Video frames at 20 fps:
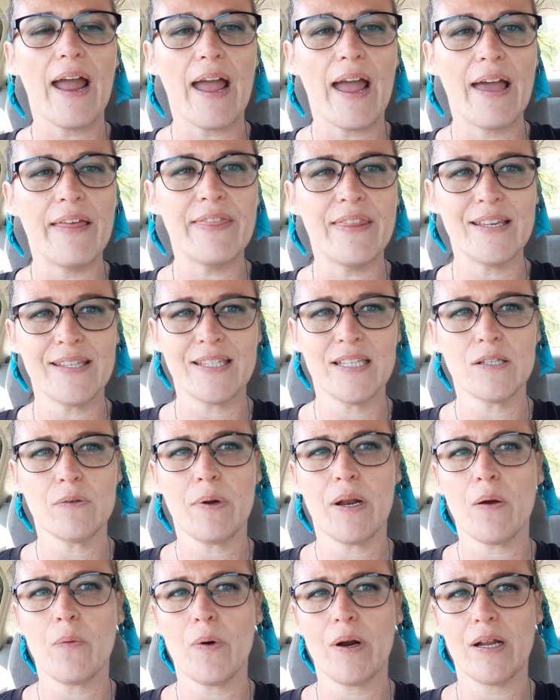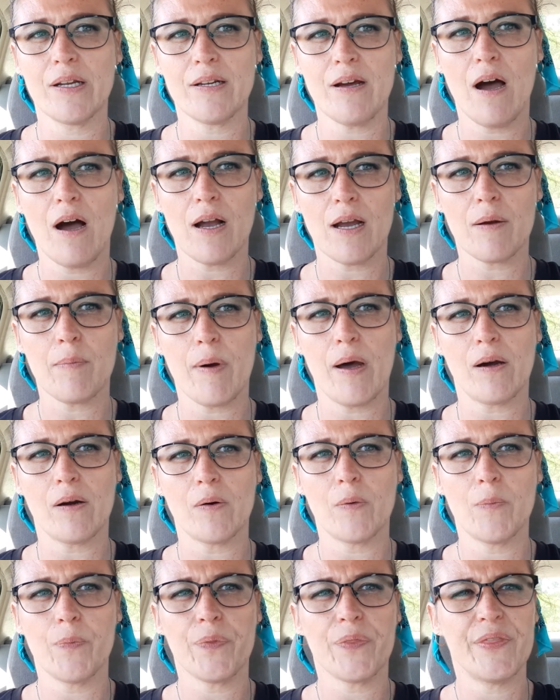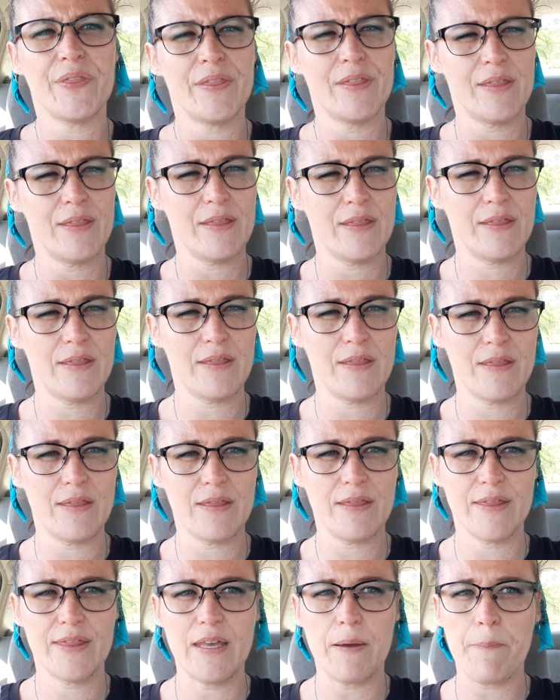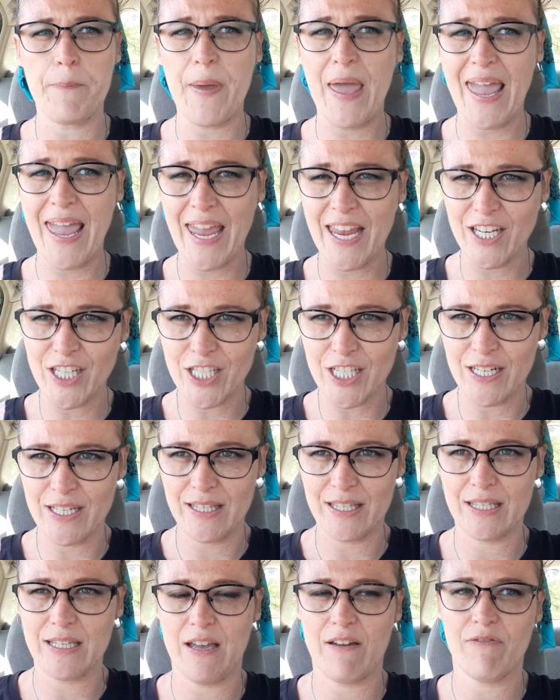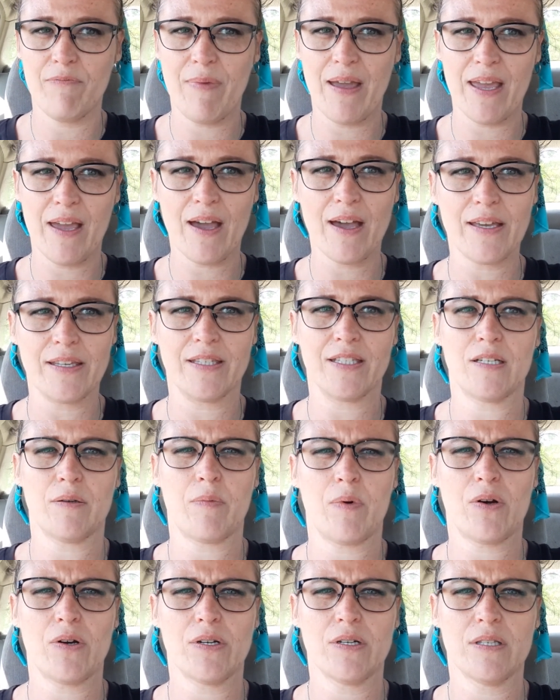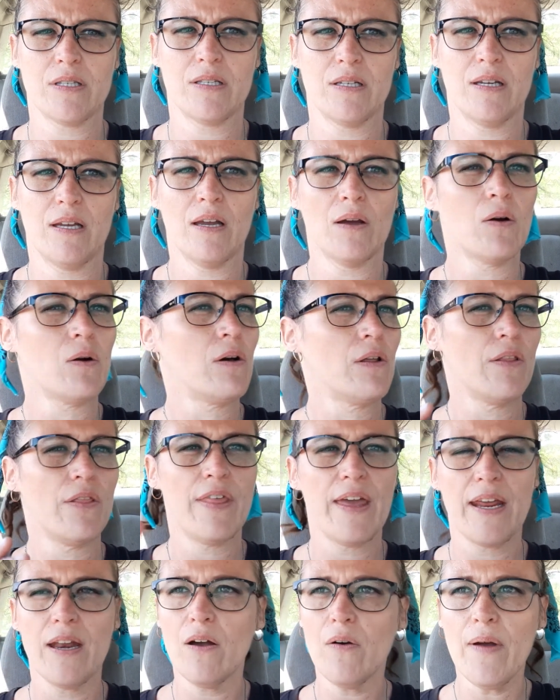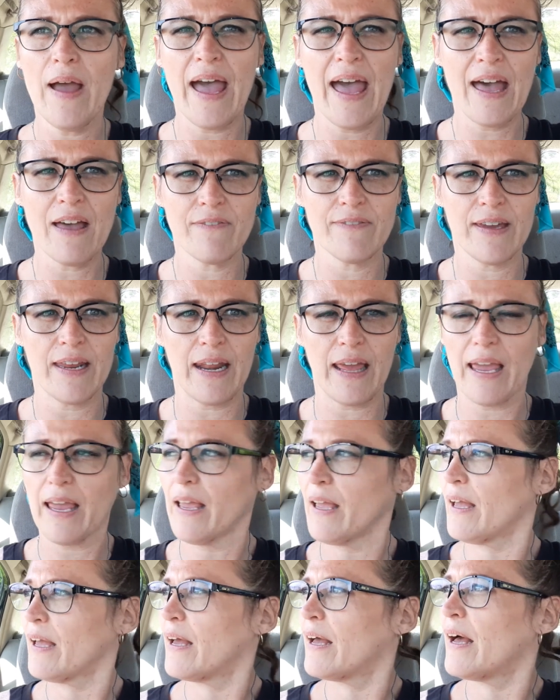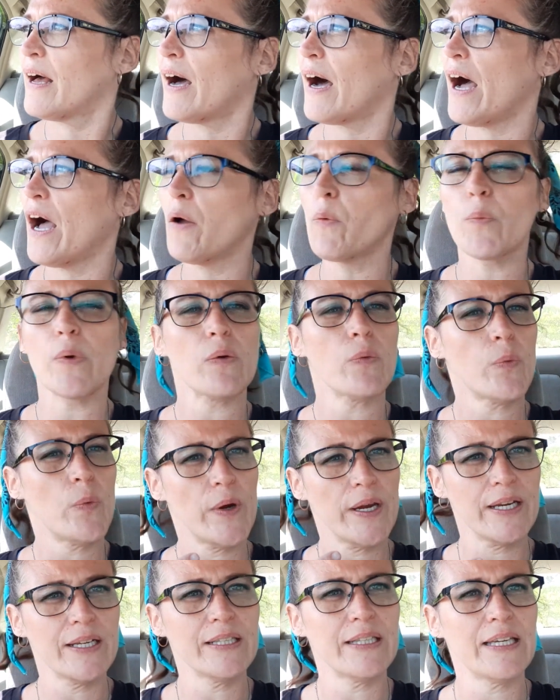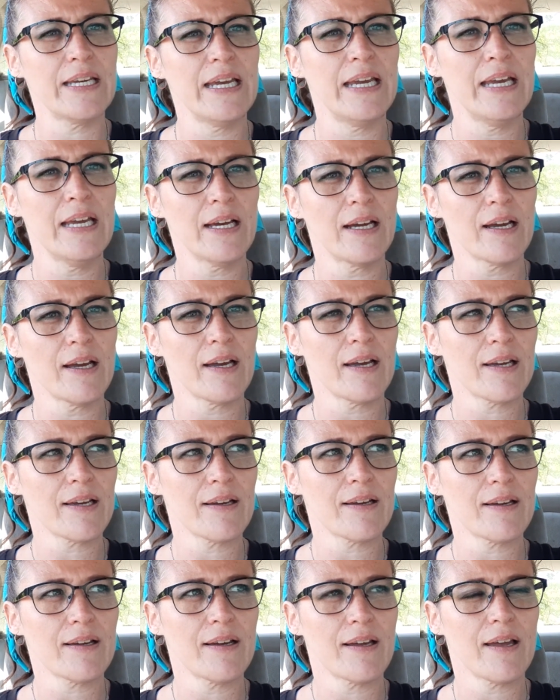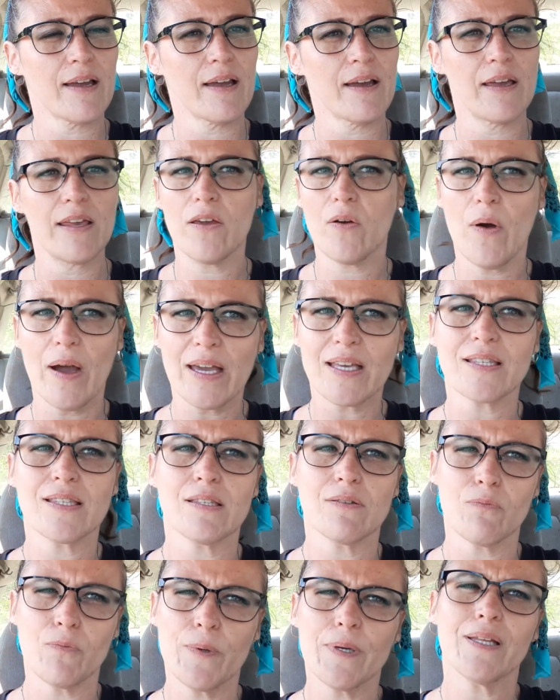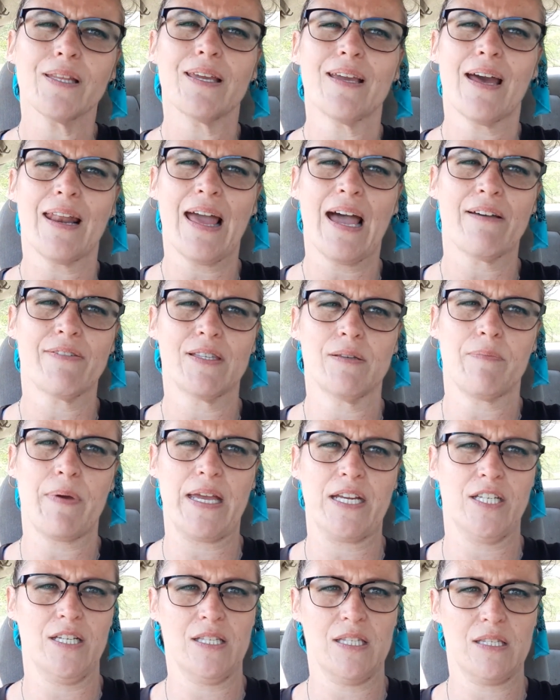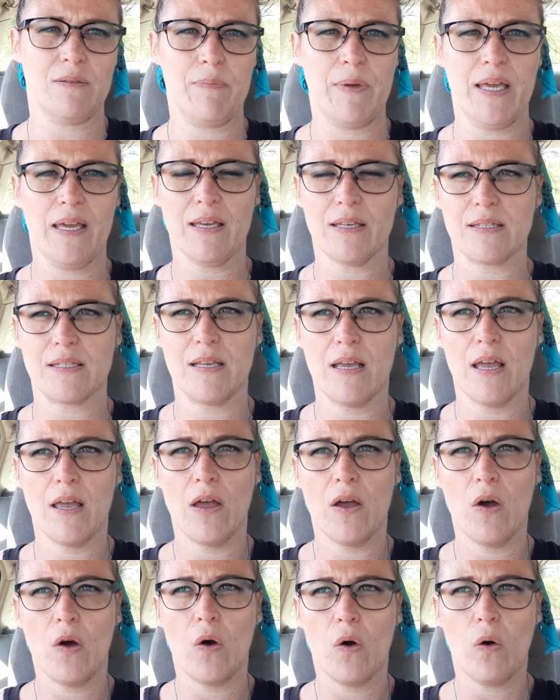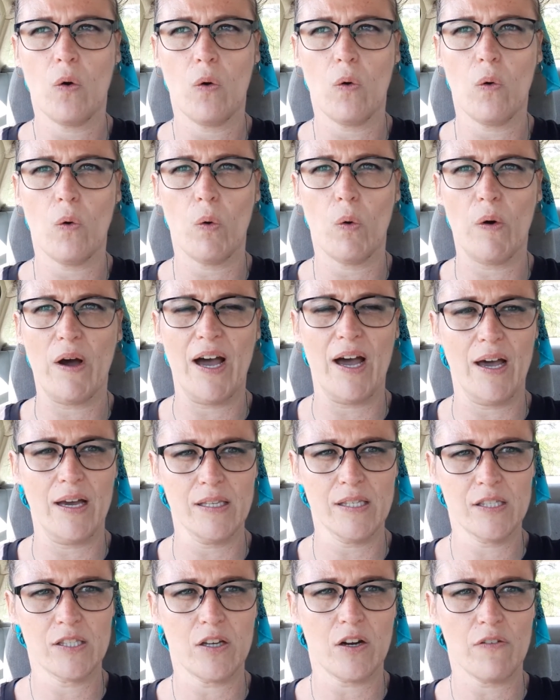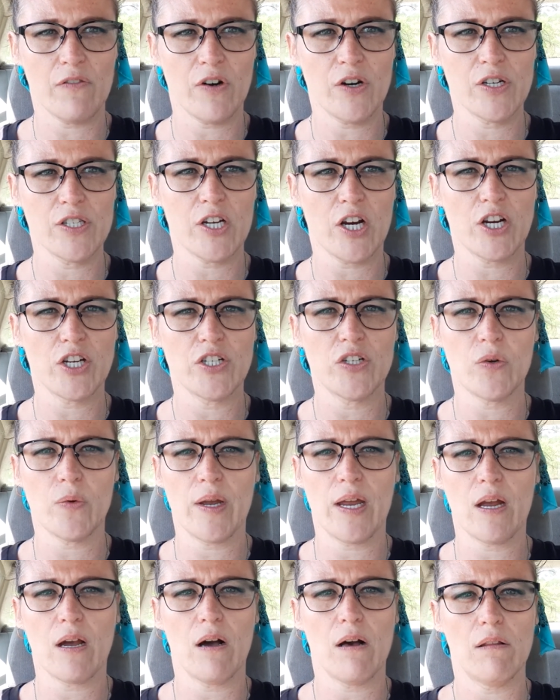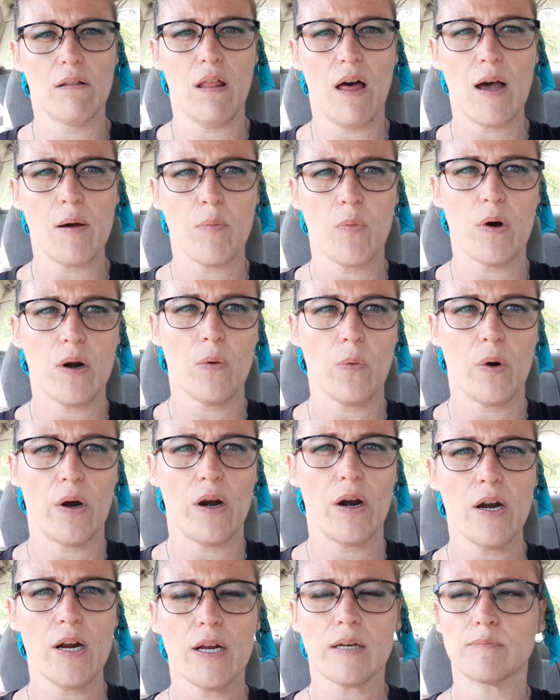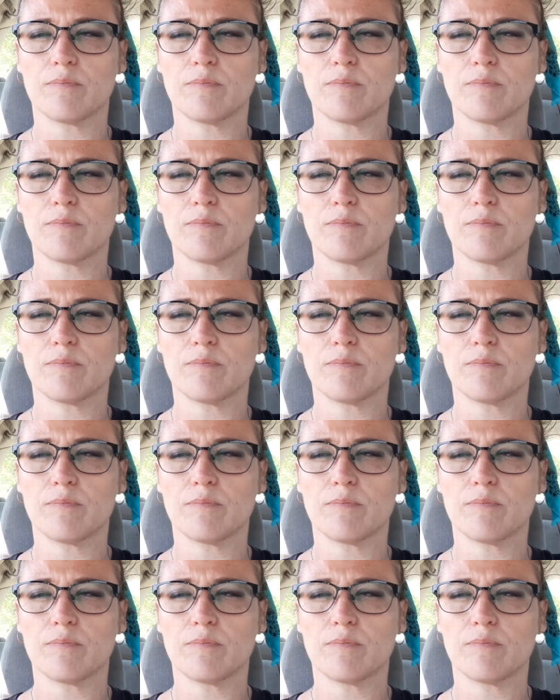And this is what I want to talk about. The patience of my customers. They don't have any. And we really, you guys really got to have some patience because us servers are doing a lot more work.